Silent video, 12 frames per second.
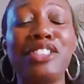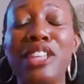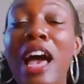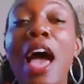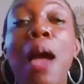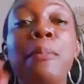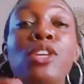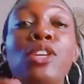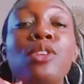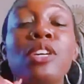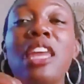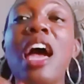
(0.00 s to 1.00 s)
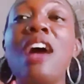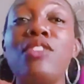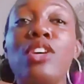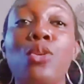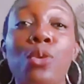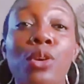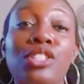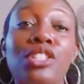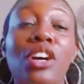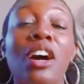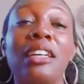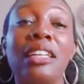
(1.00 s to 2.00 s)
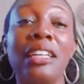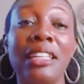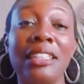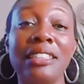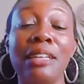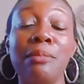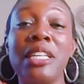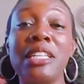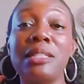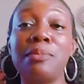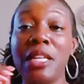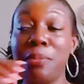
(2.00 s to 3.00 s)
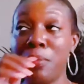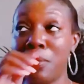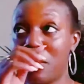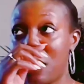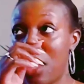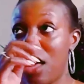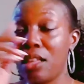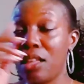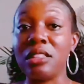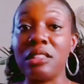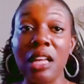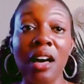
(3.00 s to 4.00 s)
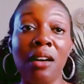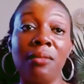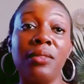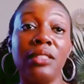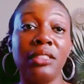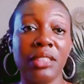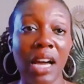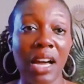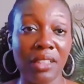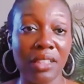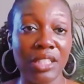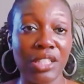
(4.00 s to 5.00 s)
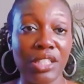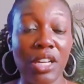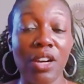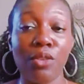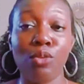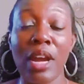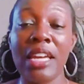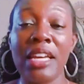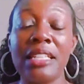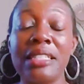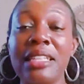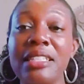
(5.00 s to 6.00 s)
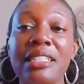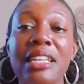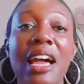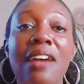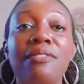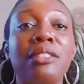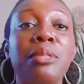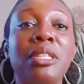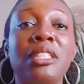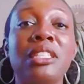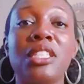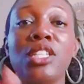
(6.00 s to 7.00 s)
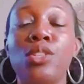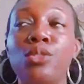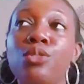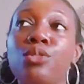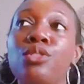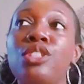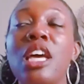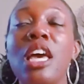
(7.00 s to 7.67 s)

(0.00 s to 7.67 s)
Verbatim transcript: I mean, you can have a course on anything because people love knowledge, right? It doesn't have to be this huge